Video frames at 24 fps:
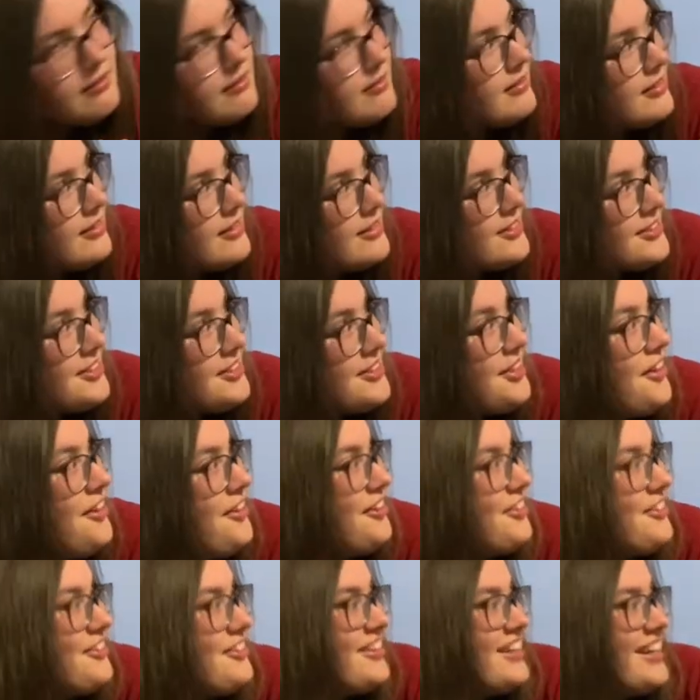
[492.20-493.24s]

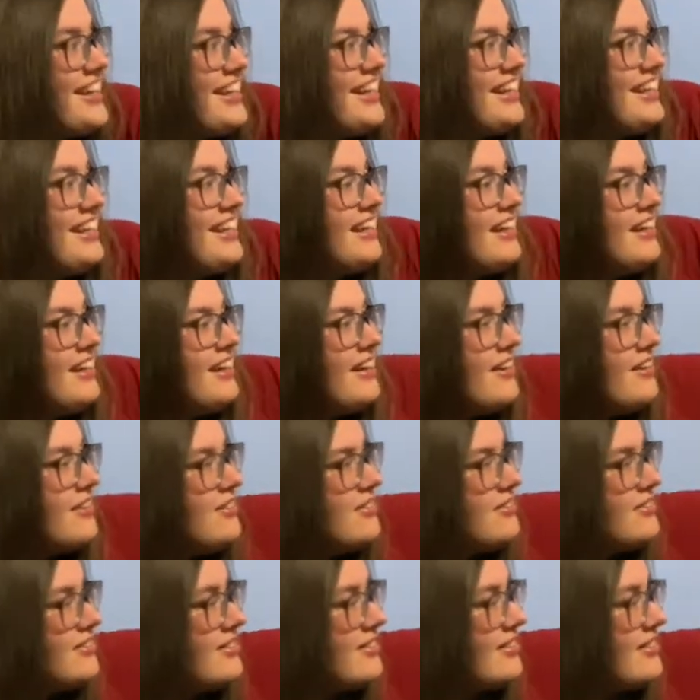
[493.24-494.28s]
Sorry. Oh,
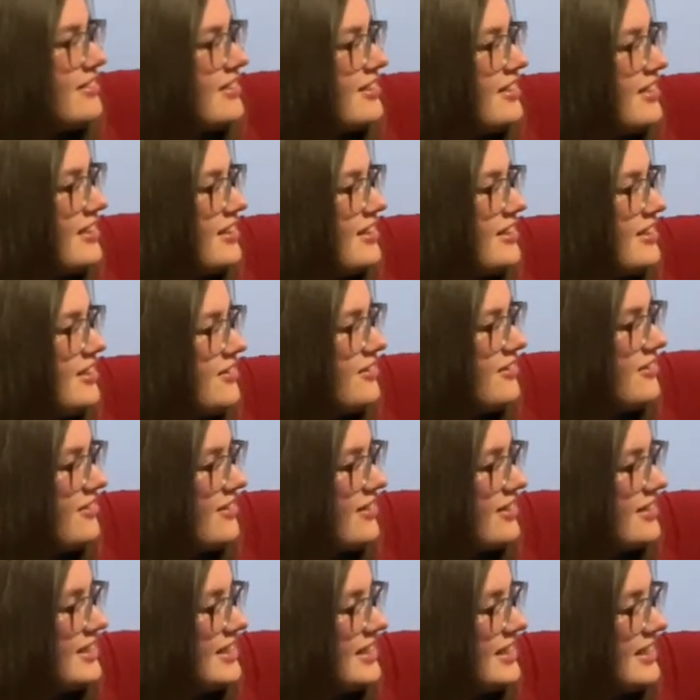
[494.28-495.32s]
are you all
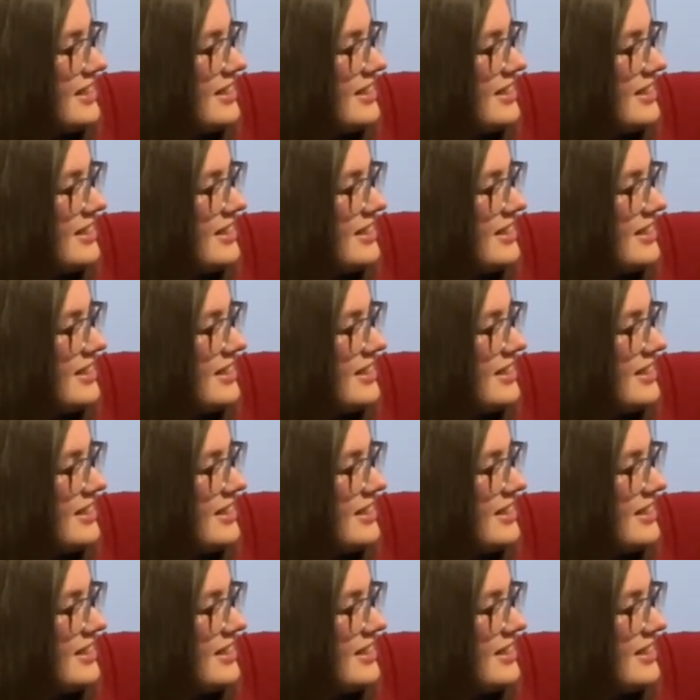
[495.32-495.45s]
right?